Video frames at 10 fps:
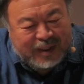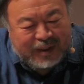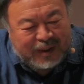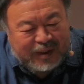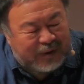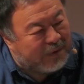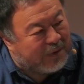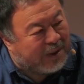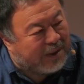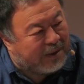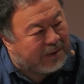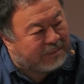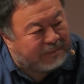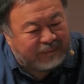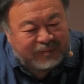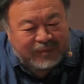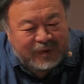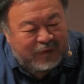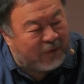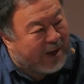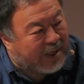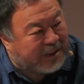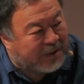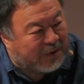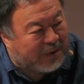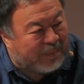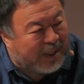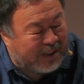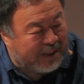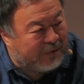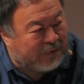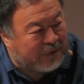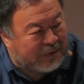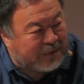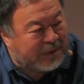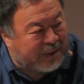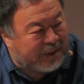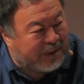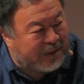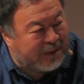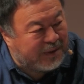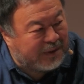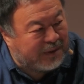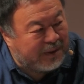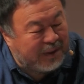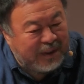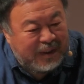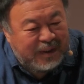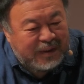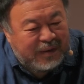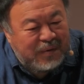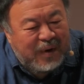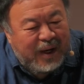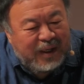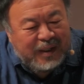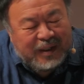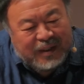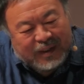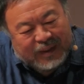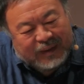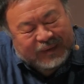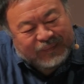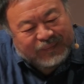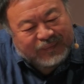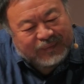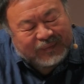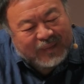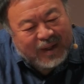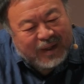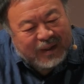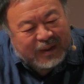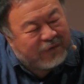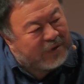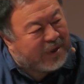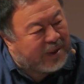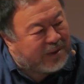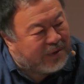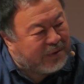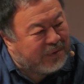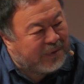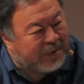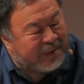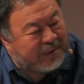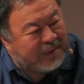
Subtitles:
than kill flesh or body for those dictators. They don't like a different attitude.